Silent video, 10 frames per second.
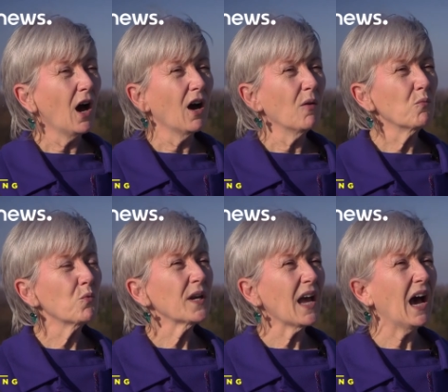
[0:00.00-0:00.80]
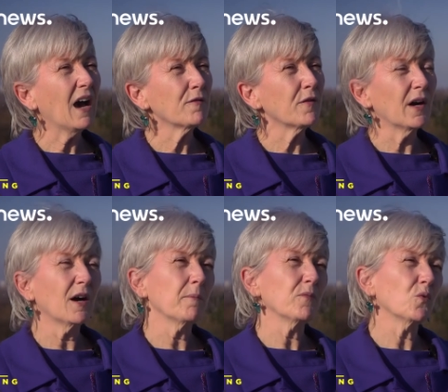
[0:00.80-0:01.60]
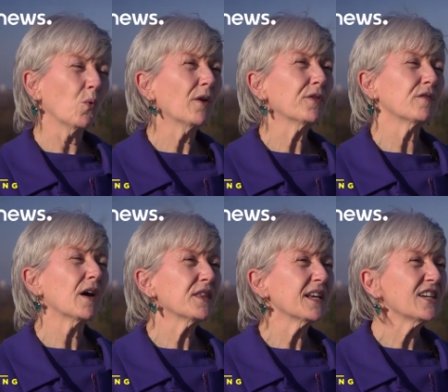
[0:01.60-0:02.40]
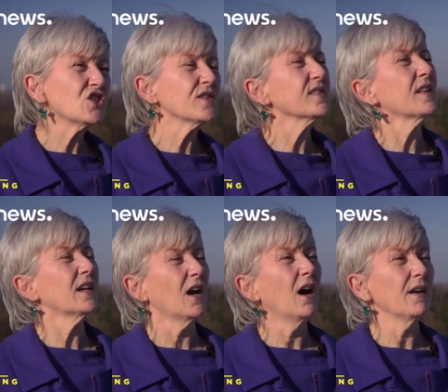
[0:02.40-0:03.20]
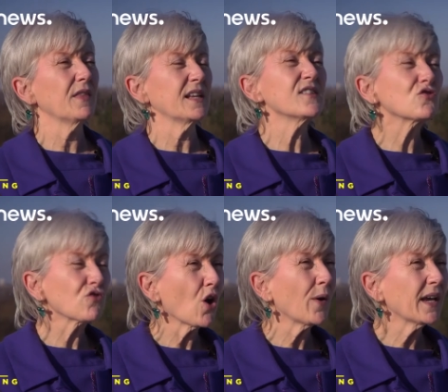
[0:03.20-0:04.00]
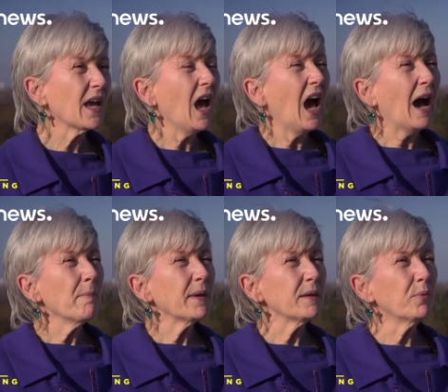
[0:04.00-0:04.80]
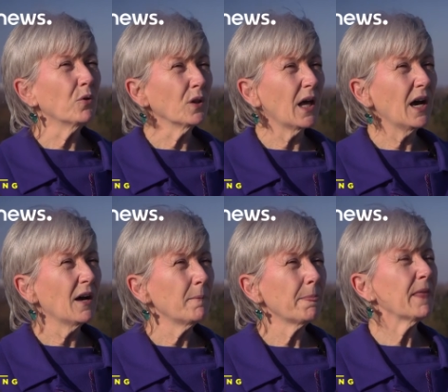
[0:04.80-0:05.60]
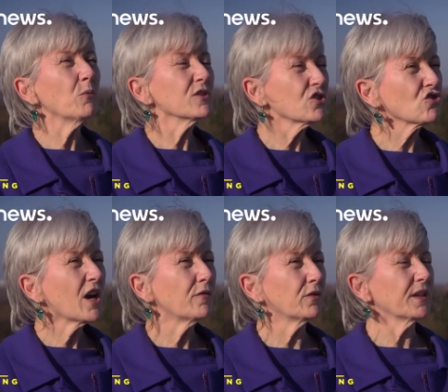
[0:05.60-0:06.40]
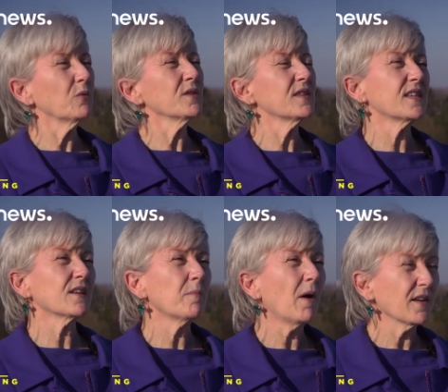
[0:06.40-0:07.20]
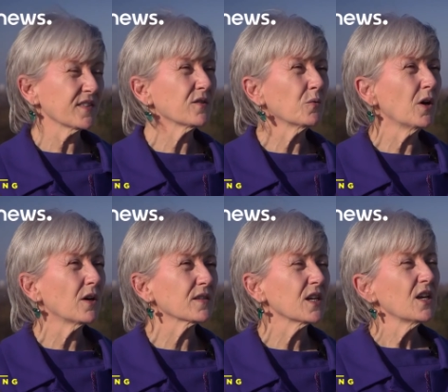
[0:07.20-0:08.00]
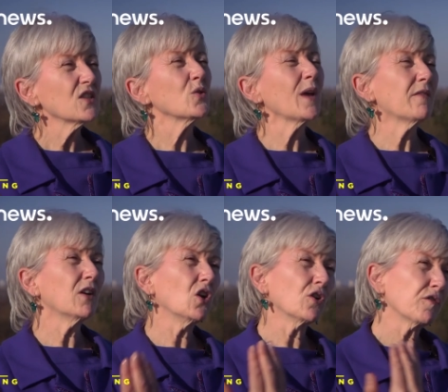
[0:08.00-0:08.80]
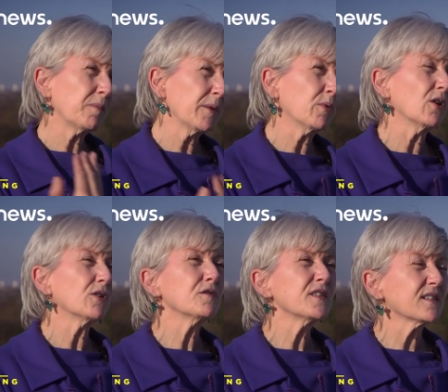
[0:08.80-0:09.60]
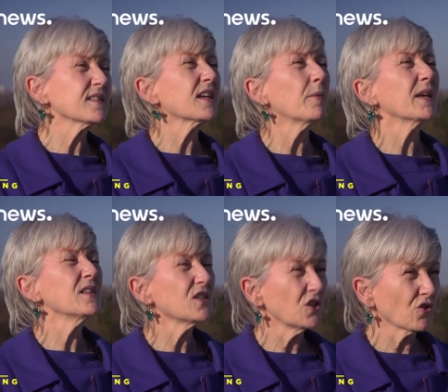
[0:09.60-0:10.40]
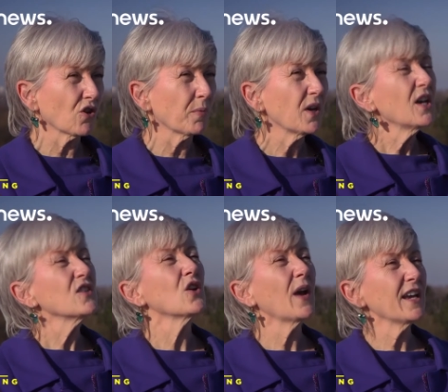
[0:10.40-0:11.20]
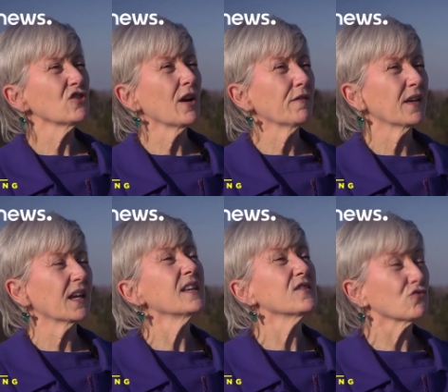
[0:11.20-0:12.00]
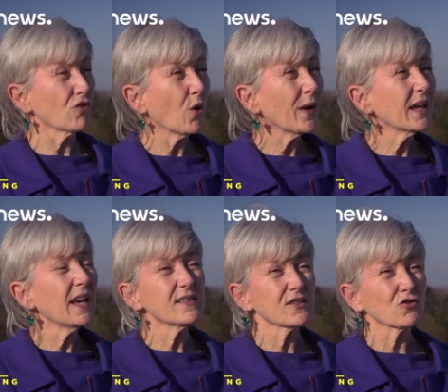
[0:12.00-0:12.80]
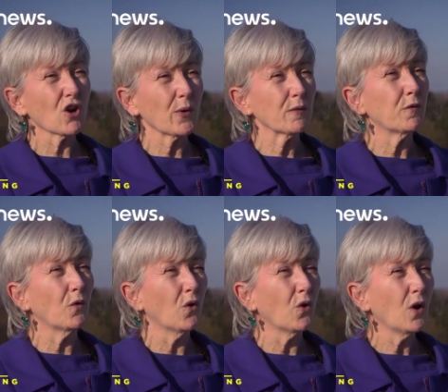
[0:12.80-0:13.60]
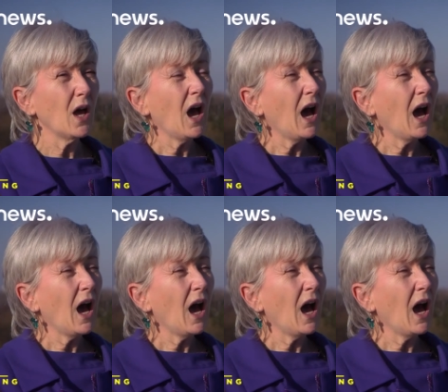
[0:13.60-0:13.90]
Um, we have um, the wealth of other nations that, are, that is growing, and people, um, they want to travel, they want to see other parts of the world. So we have a lot of people, a lot of visitors coming into Europe. So air traffic is growing, it's growing for